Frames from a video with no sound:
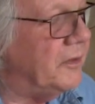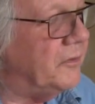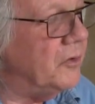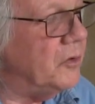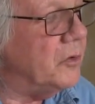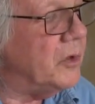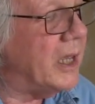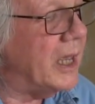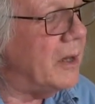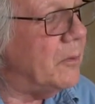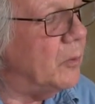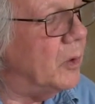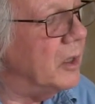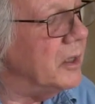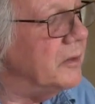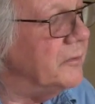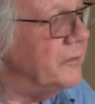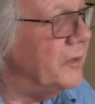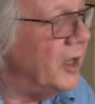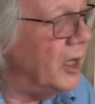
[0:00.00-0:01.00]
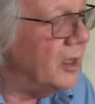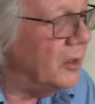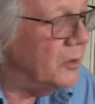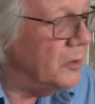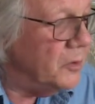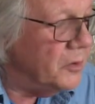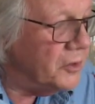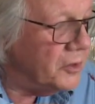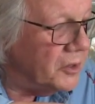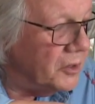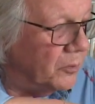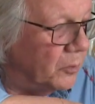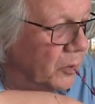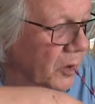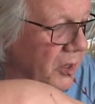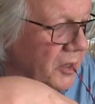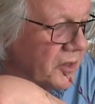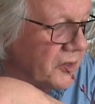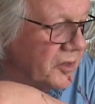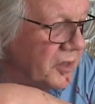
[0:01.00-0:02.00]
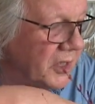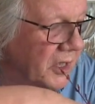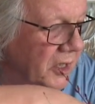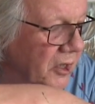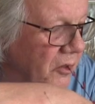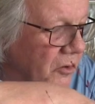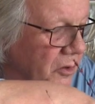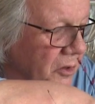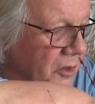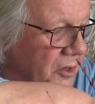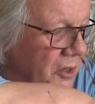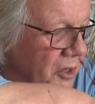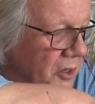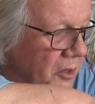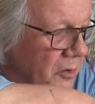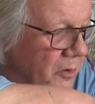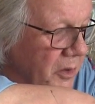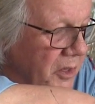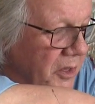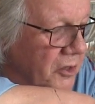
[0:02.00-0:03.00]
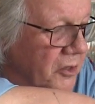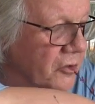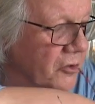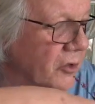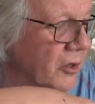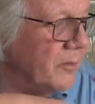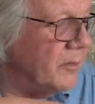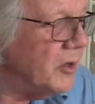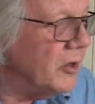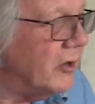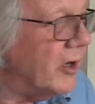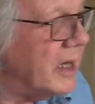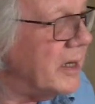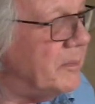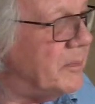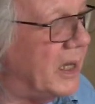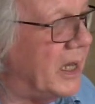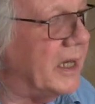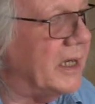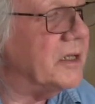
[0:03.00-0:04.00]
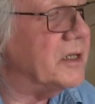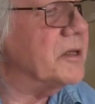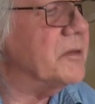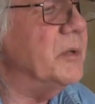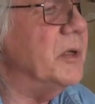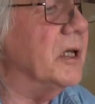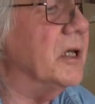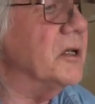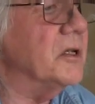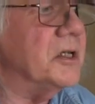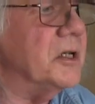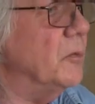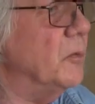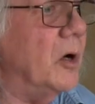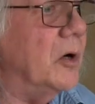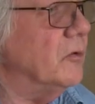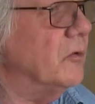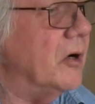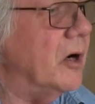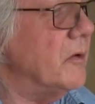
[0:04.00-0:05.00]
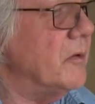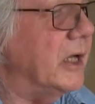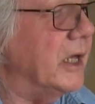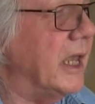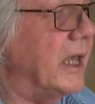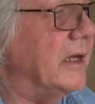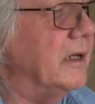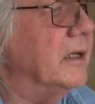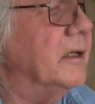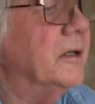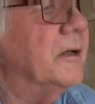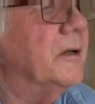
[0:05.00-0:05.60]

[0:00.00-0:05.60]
if you get one of those, the worst thing you can do is trim your apex because it won't grow again.